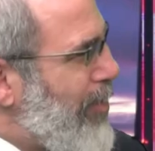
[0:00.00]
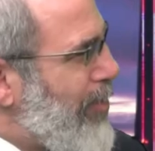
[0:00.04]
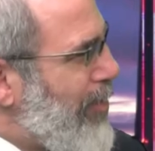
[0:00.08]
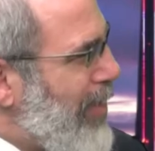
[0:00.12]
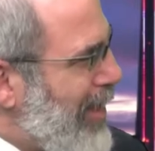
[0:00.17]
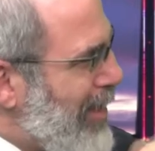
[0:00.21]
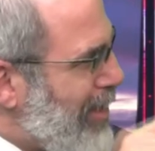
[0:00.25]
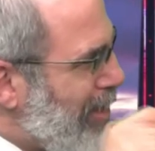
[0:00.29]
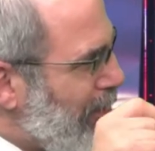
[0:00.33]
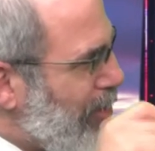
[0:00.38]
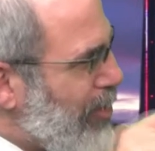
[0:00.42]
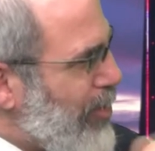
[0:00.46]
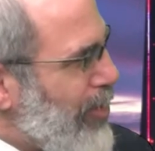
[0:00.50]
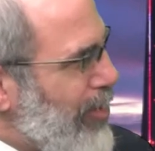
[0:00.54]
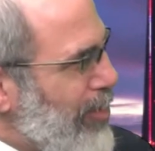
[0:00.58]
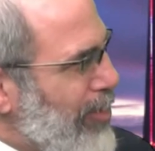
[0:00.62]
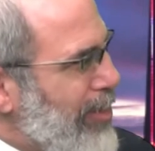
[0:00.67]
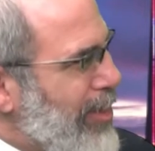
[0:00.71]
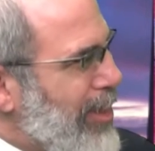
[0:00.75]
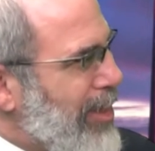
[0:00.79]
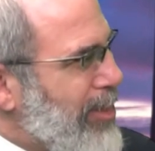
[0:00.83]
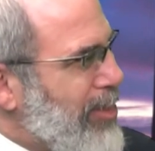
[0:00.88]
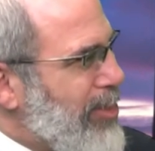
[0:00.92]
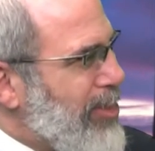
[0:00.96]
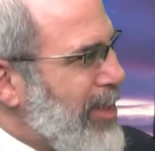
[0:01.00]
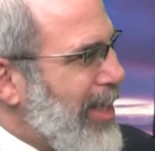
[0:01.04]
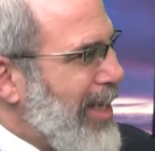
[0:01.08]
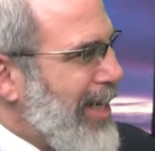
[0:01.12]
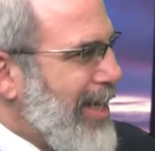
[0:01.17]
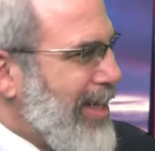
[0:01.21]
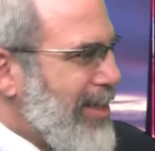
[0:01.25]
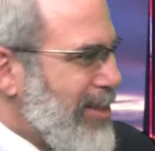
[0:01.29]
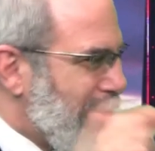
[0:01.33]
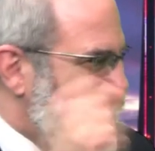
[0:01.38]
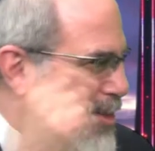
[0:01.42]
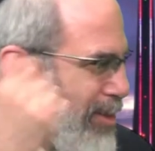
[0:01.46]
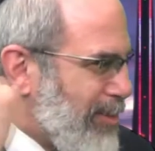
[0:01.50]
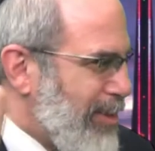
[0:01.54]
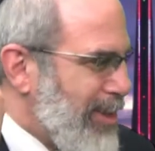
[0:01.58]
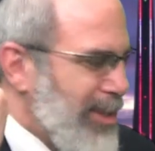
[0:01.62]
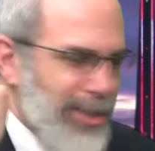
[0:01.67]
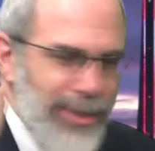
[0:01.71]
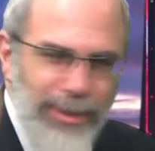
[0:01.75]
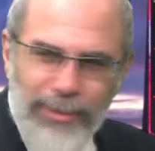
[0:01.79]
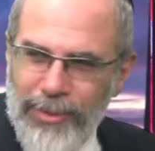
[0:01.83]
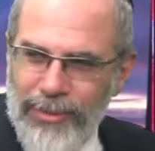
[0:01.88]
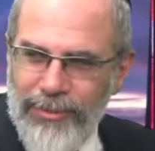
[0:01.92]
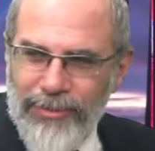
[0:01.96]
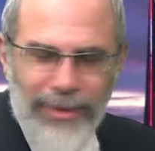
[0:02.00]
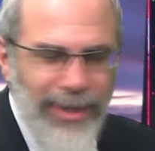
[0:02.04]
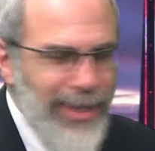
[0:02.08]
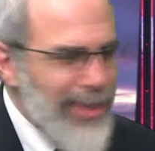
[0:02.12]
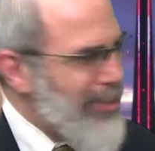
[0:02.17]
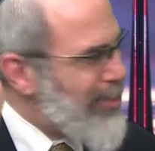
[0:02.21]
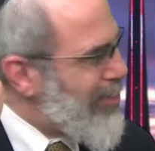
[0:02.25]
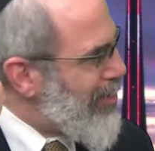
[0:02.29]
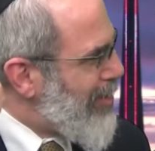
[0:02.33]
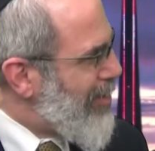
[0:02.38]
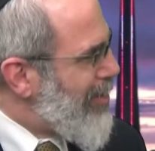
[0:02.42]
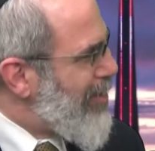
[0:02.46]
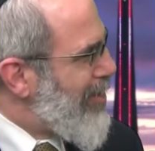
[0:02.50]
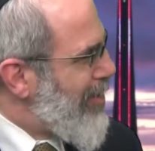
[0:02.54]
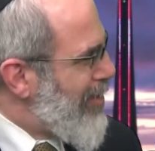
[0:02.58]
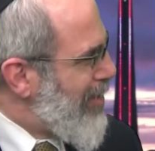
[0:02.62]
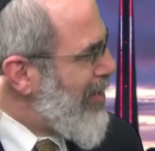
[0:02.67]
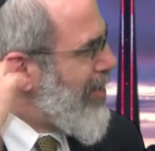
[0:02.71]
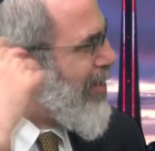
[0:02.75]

who had the courage to ask the crazy professor,